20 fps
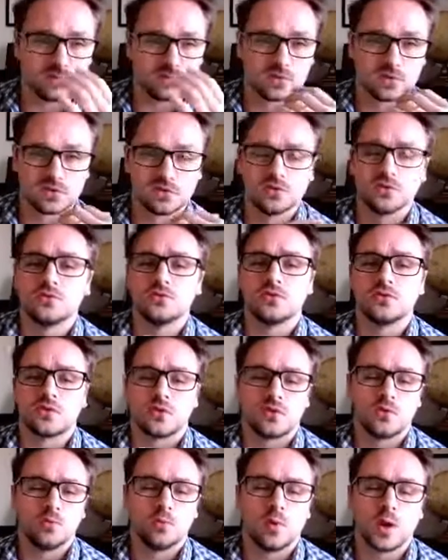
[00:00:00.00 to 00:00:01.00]
Google
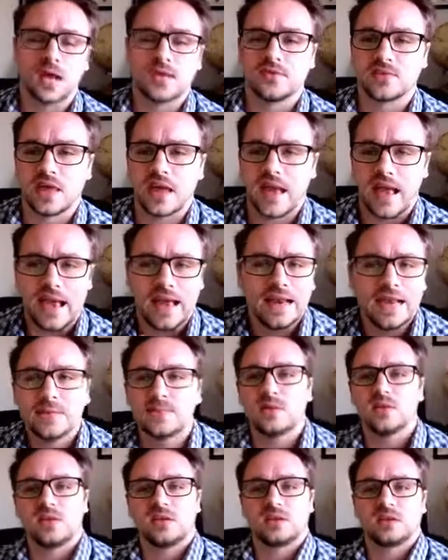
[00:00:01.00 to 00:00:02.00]
or whatever that
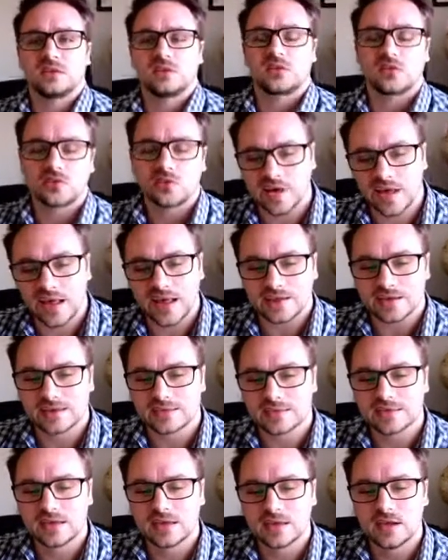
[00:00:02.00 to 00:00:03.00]
anybody can
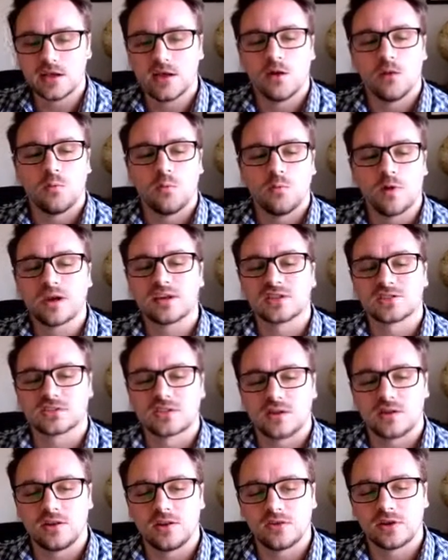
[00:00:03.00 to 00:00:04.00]
create, we're going to
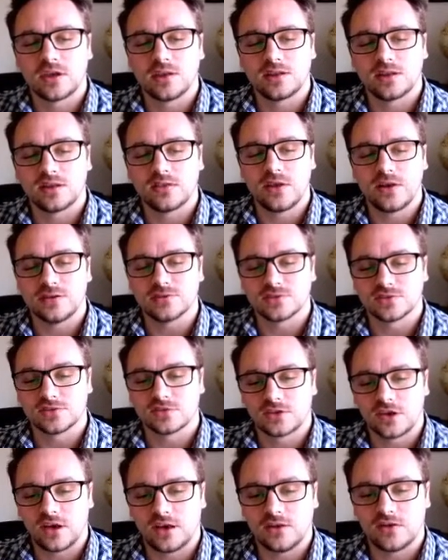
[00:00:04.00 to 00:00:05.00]
start looking at those and
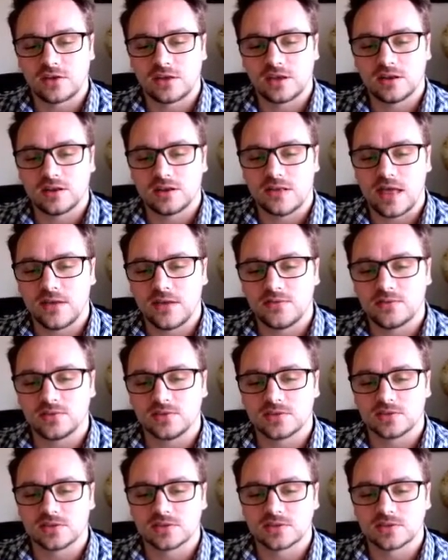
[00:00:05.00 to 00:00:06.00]
start looking at
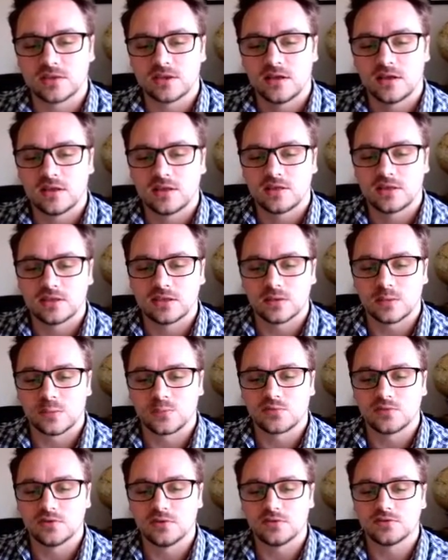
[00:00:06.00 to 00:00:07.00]
evidence that
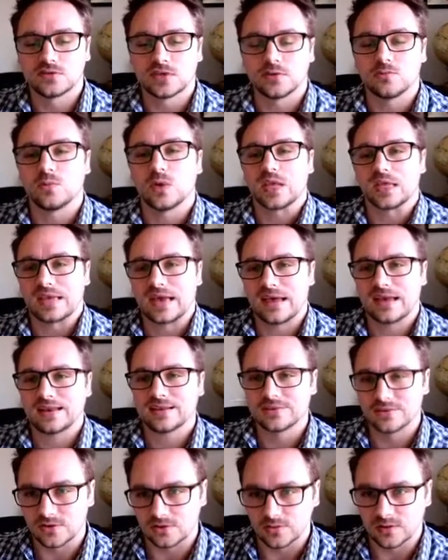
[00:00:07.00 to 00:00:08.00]
proves that we
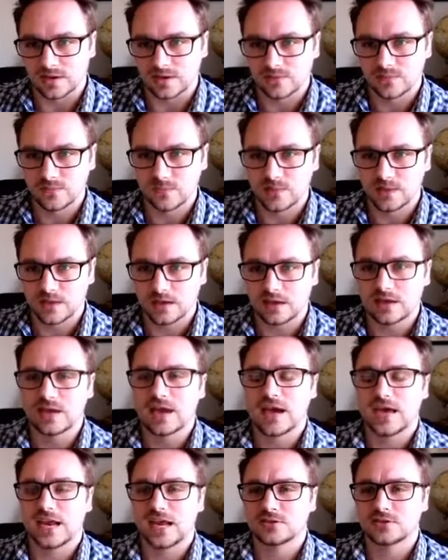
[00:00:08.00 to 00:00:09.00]
can do it. Yeah,
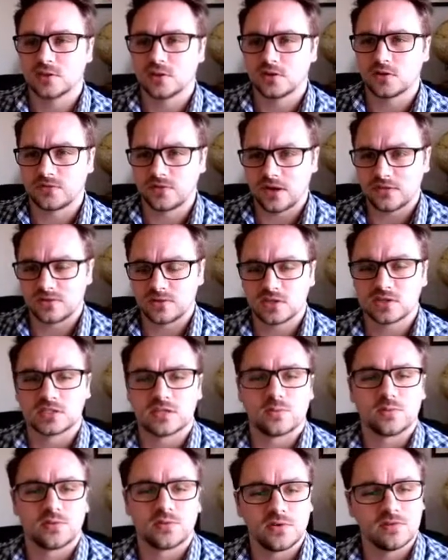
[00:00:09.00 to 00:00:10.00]
and as we look for evidence
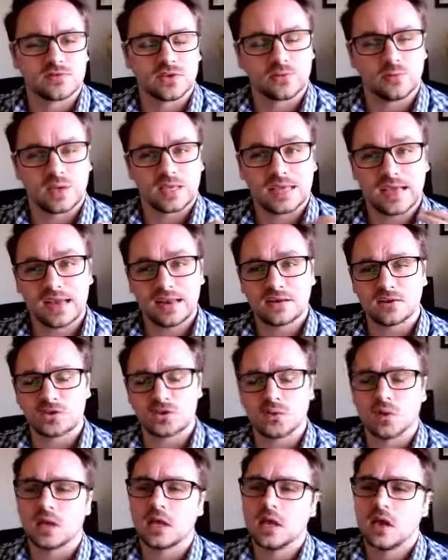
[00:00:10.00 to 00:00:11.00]
that proves that we can
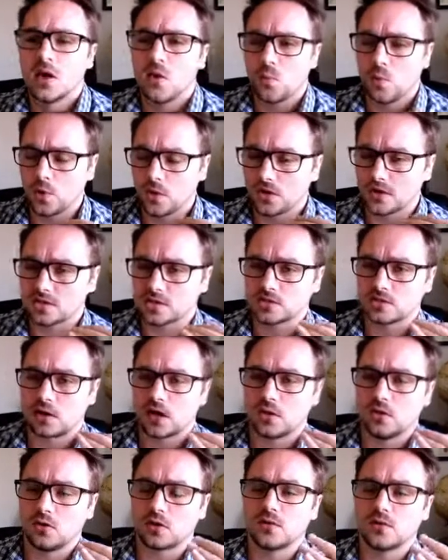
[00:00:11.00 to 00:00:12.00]
do it, we're going to
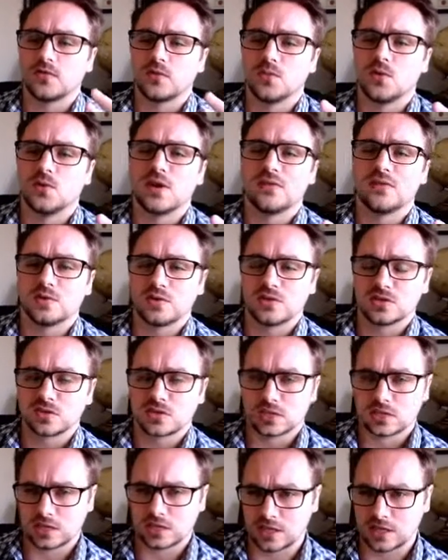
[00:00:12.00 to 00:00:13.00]
start looking for more evidence
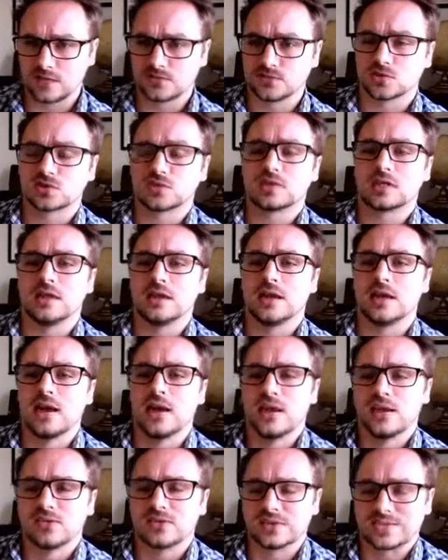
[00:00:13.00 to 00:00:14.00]
that gives us the
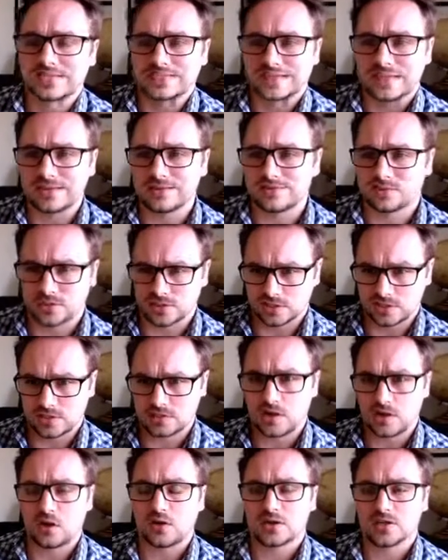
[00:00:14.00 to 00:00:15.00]
skills and the
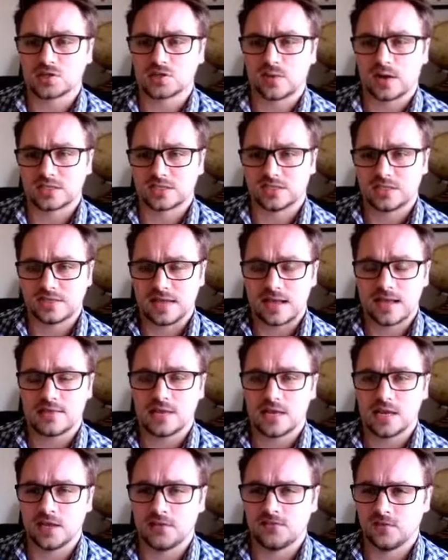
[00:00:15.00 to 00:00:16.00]
knowledge to actually get
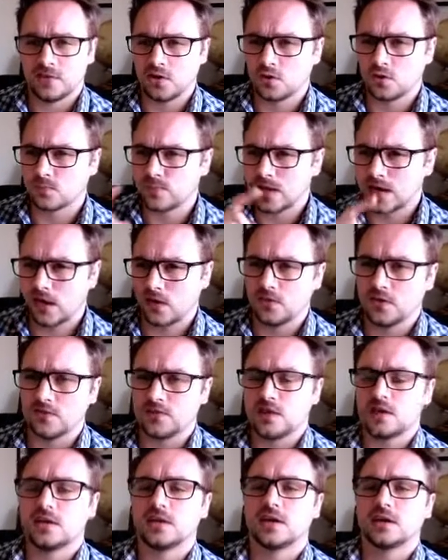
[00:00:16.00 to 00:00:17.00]
there. And if you look back on the
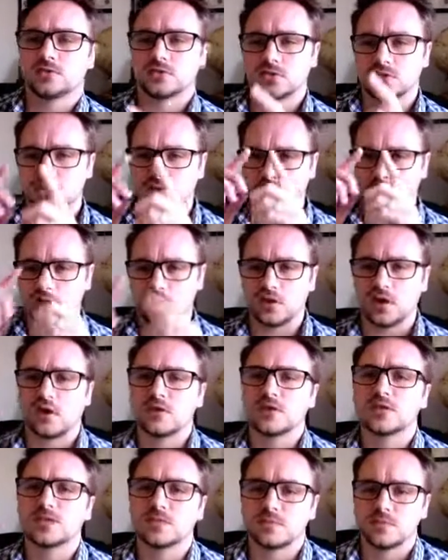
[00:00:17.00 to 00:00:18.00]
videos to do with the
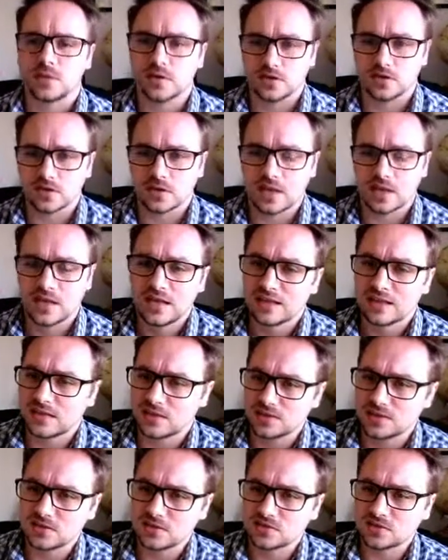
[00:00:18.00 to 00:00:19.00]
iceberg, then
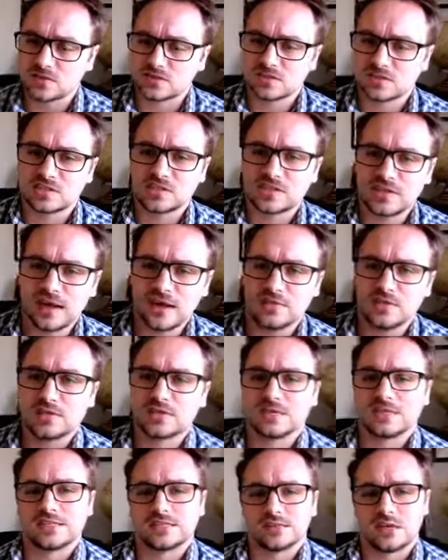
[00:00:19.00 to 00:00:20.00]
you can start to see how
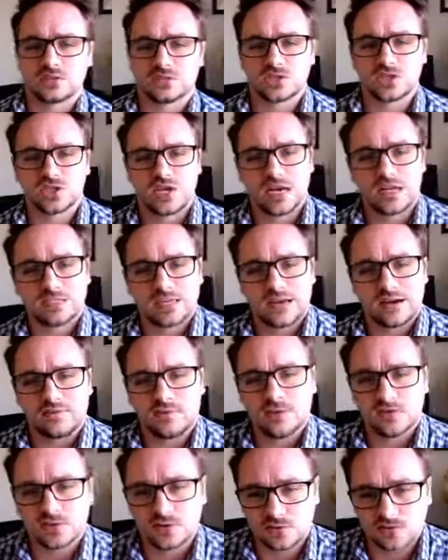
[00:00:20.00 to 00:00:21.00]
this can start to change our
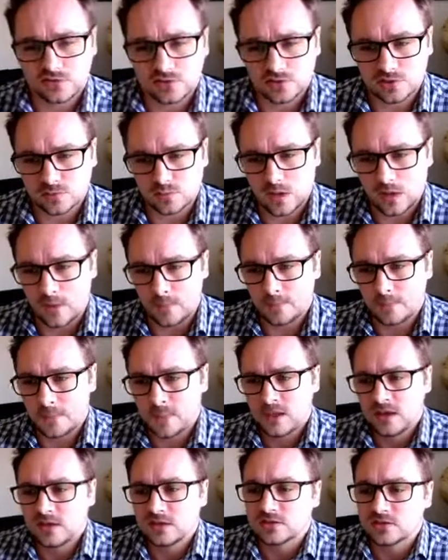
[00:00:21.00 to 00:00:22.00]
results as well.
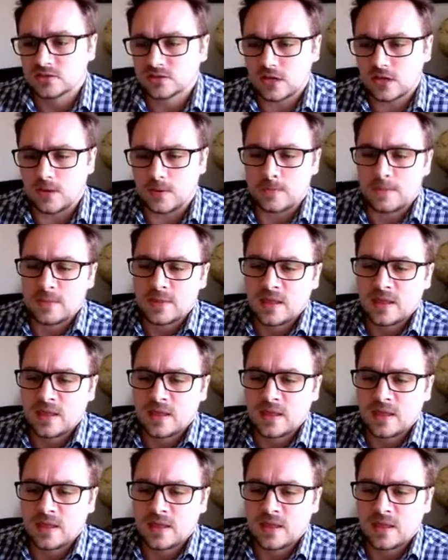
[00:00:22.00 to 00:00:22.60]
So